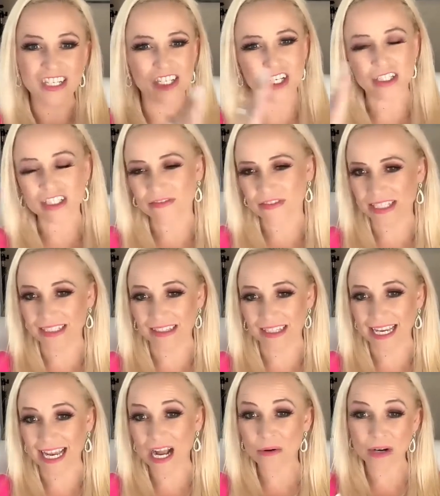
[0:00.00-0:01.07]
just for the
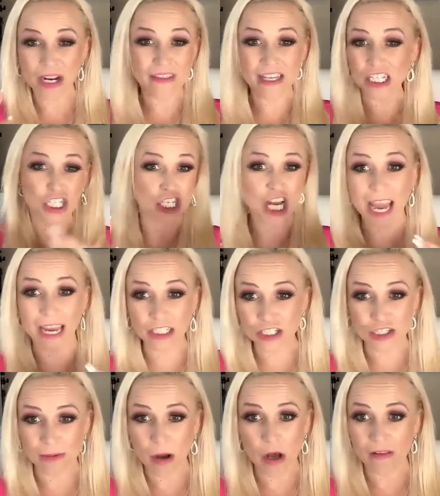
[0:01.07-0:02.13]
layout and then change
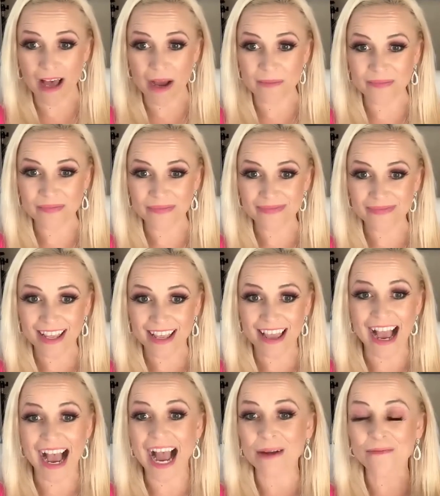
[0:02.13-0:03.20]
them all up.
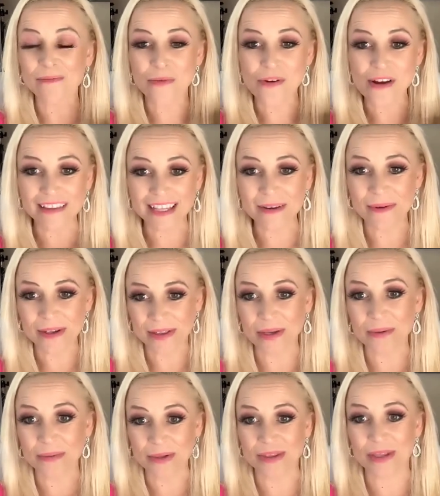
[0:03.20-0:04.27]
I'm really
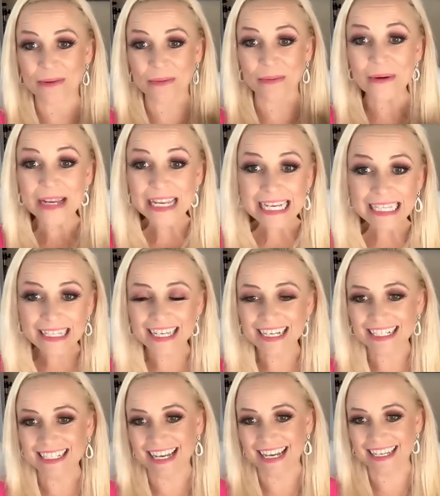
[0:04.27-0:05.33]

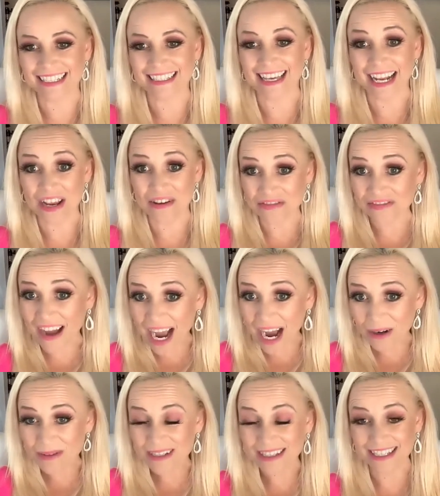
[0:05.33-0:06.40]
excited that I
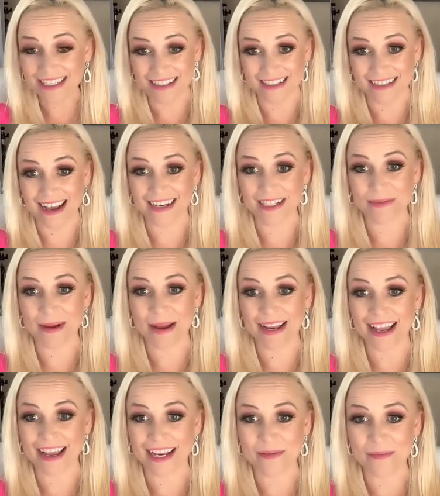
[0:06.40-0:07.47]
found these designs by
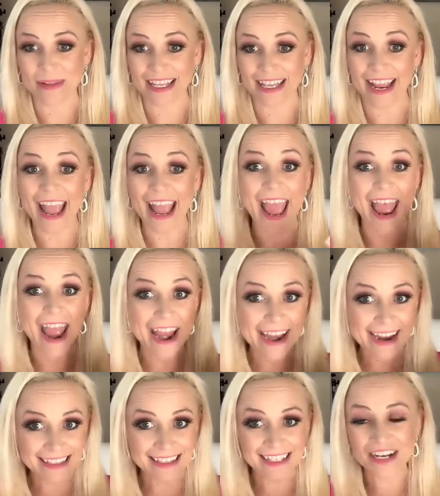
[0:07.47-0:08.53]
K.M. Lee
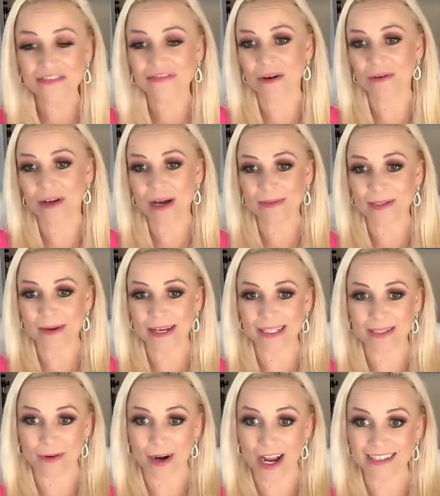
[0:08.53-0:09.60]
and that I found
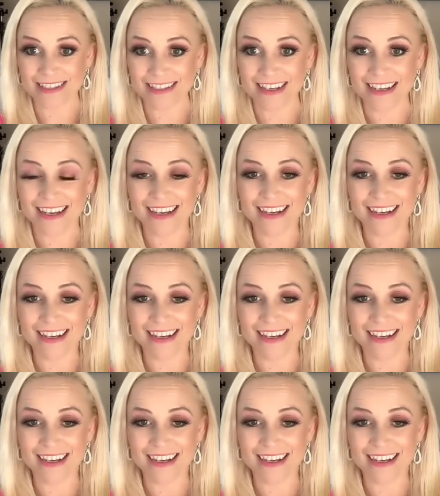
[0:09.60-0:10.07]
OptimizePress.